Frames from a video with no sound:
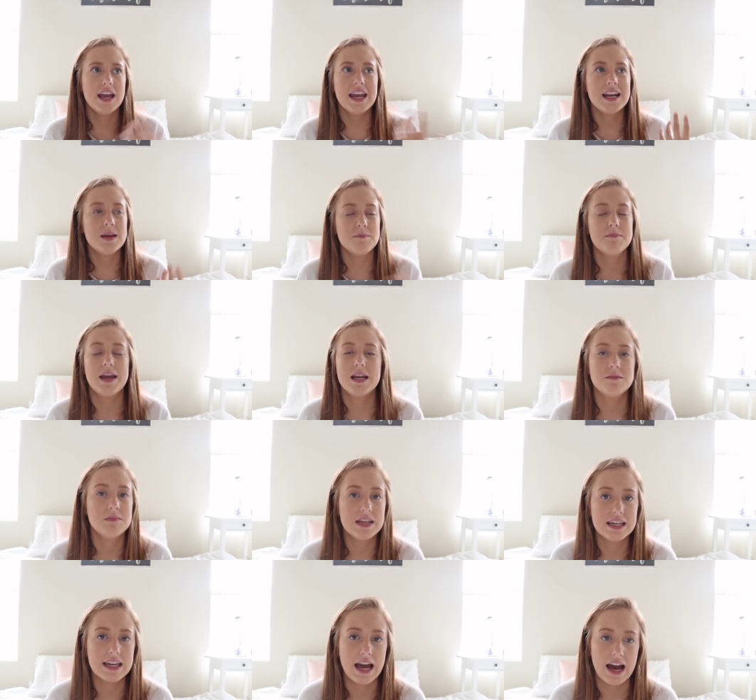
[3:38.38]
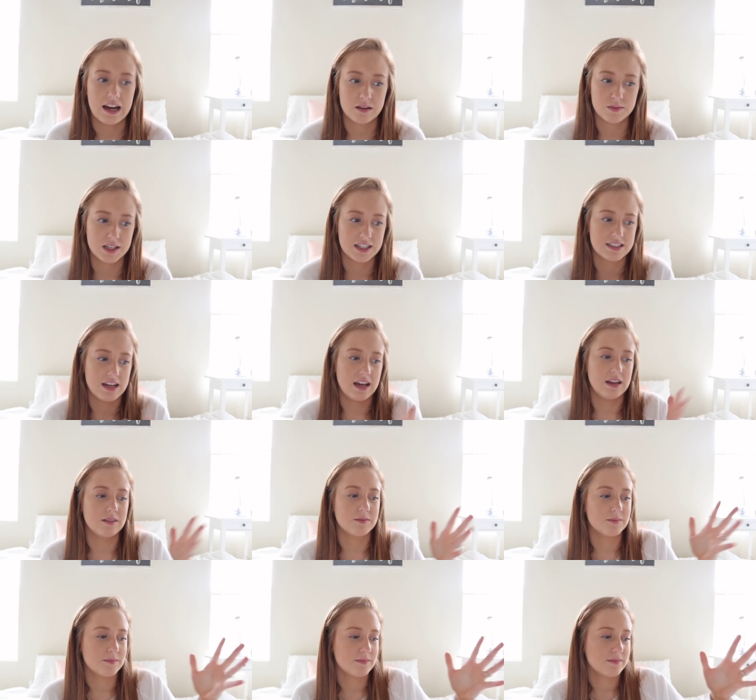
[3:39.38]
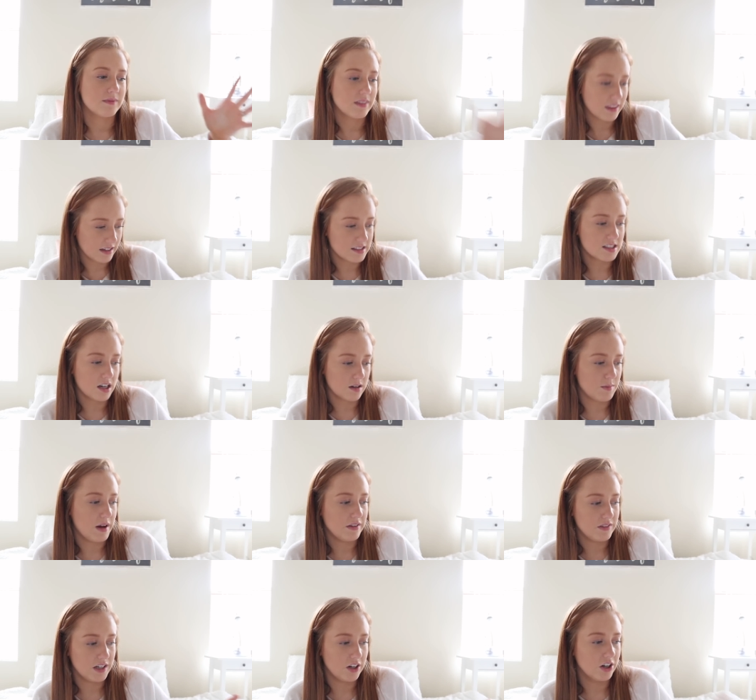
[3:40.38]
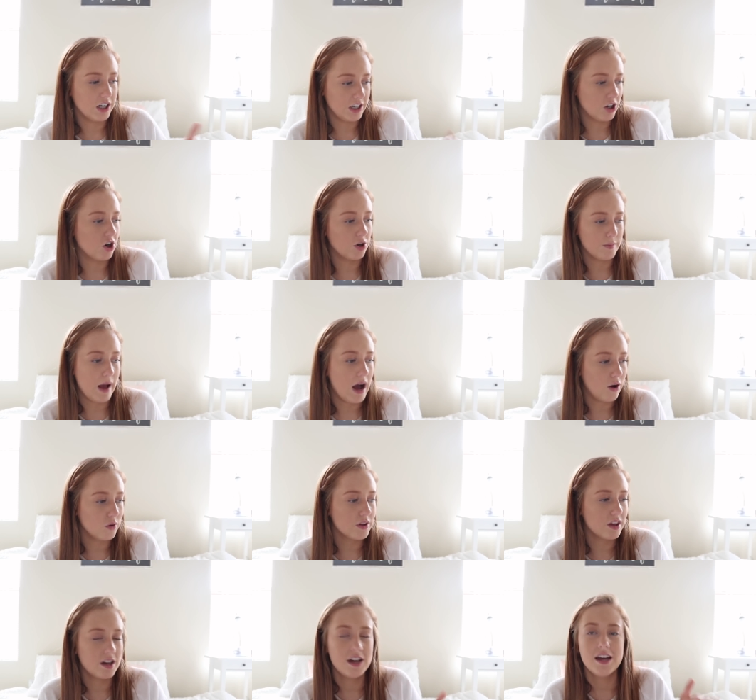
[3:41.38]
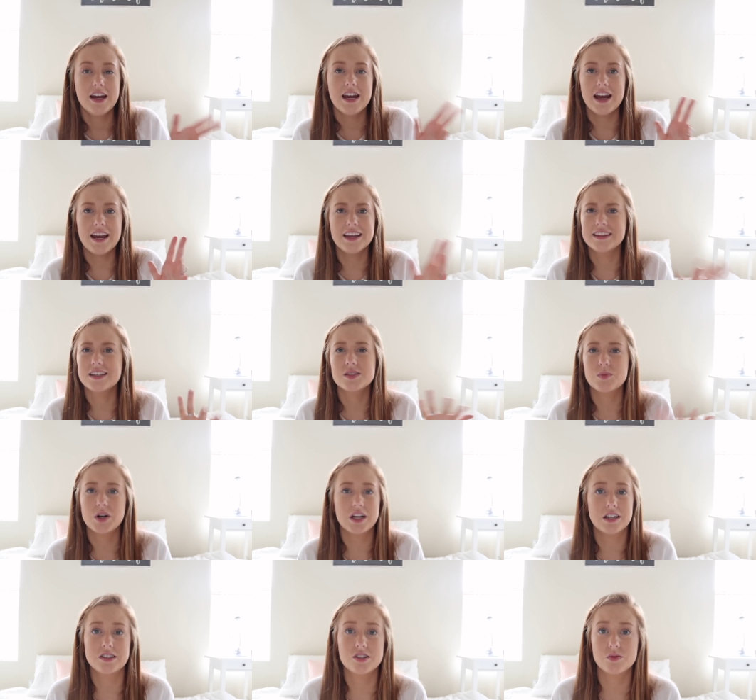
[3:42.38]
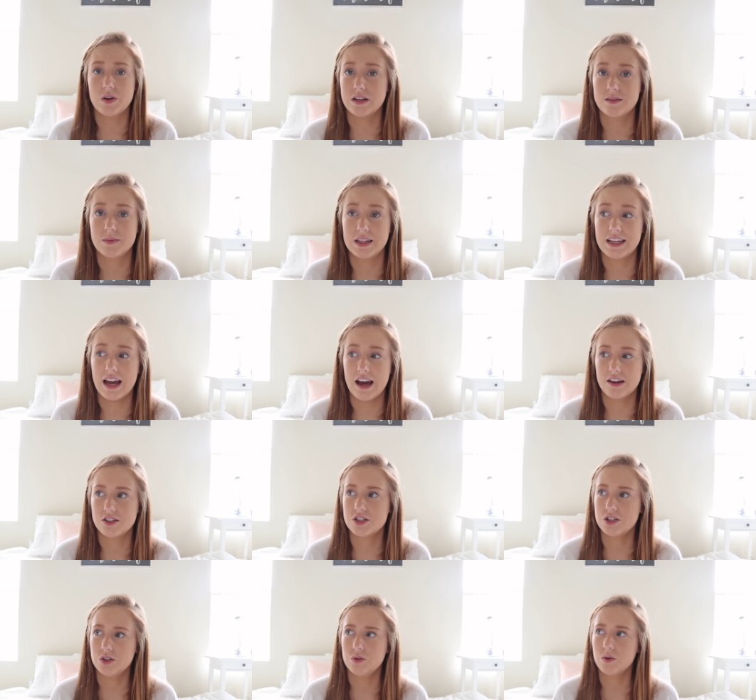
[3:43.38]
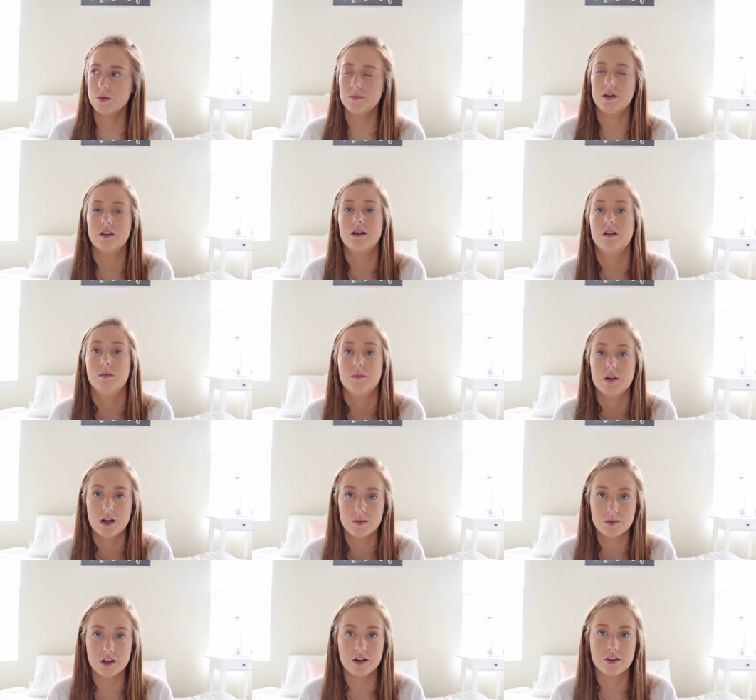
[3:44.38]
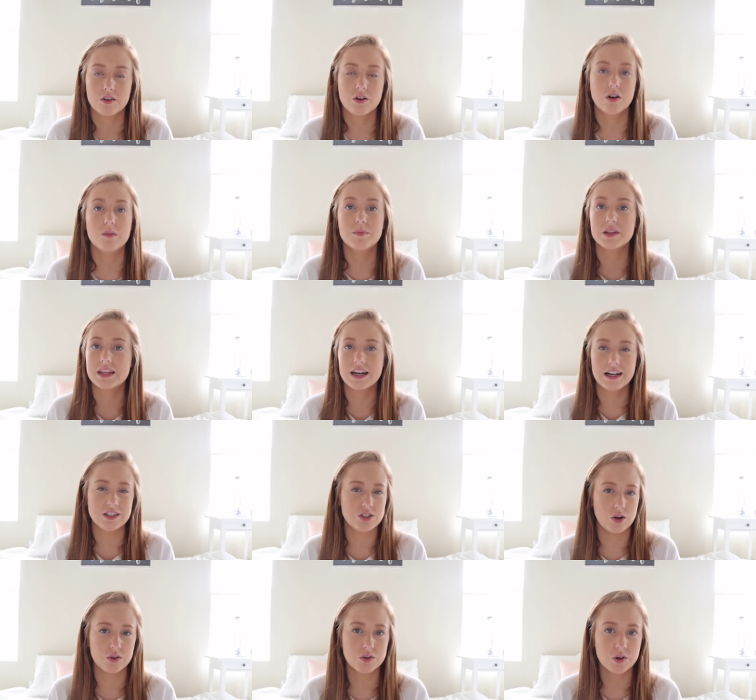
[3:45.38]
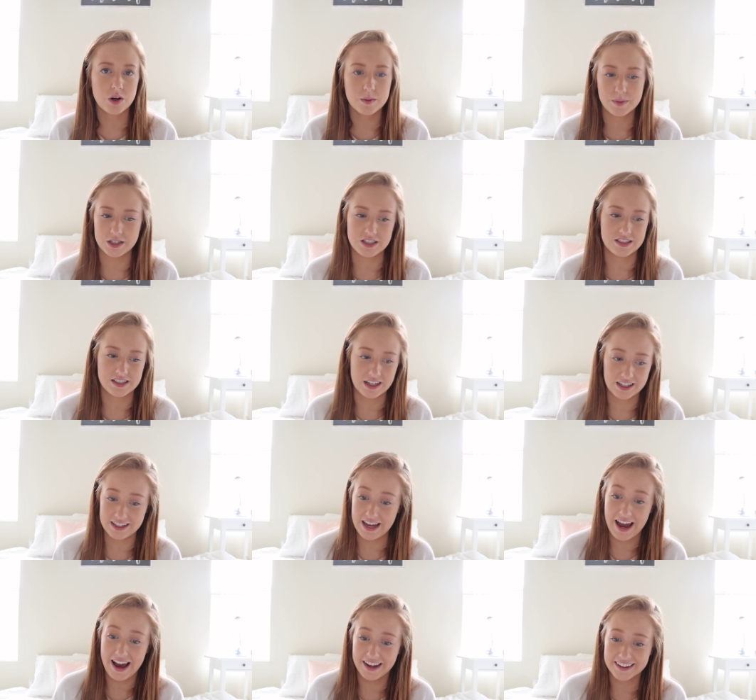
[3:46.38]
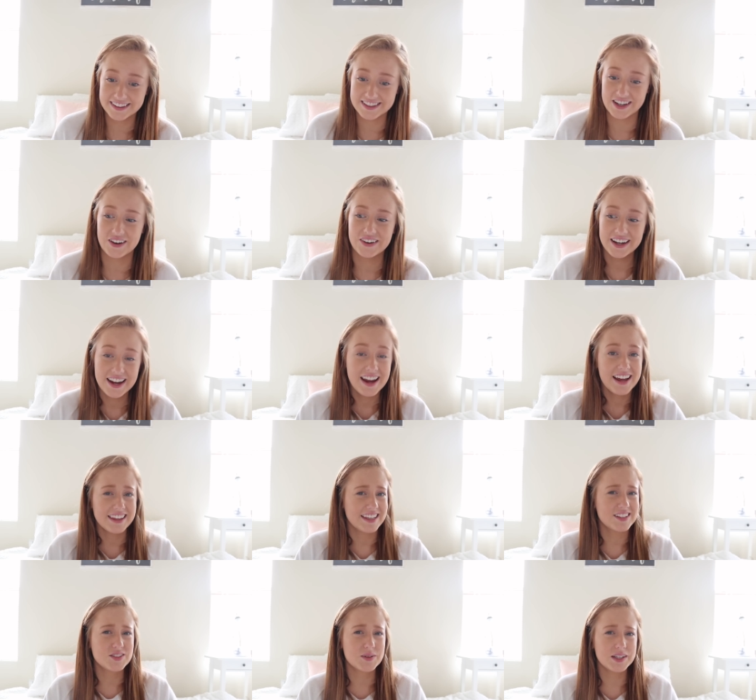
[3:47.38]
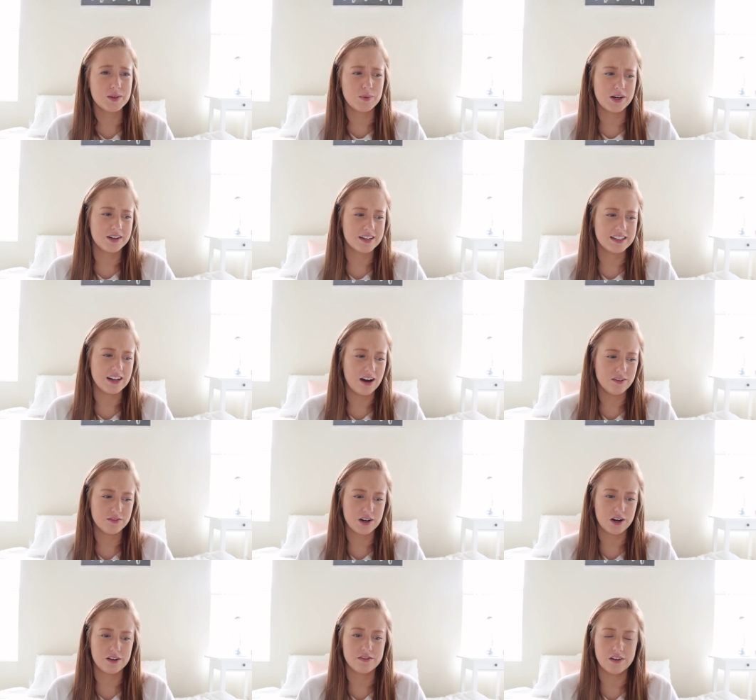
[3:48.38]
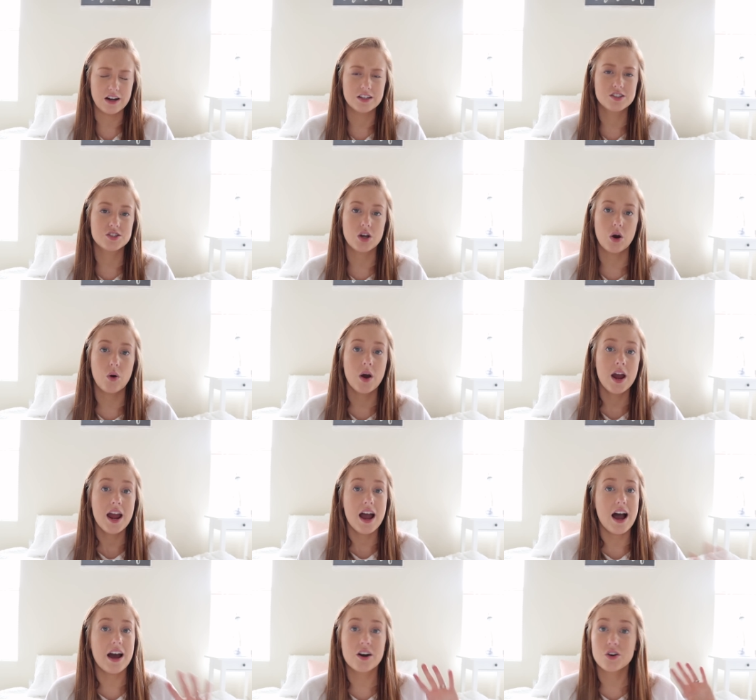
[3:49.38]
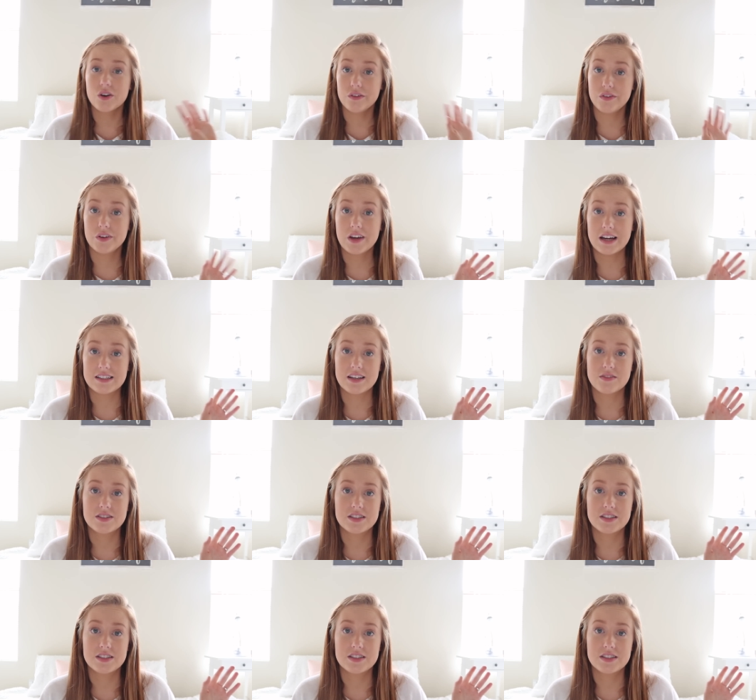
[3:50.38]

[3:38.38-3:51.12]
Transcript: and it made me gag because I stuck my finger in her mouth. And this morning I just randomly gagged too, where I'm like, oh my god, I'm gonna throw up, but then I don't throw up, I just like gag. So that's really weird and not very fun. So I don't know if you guys have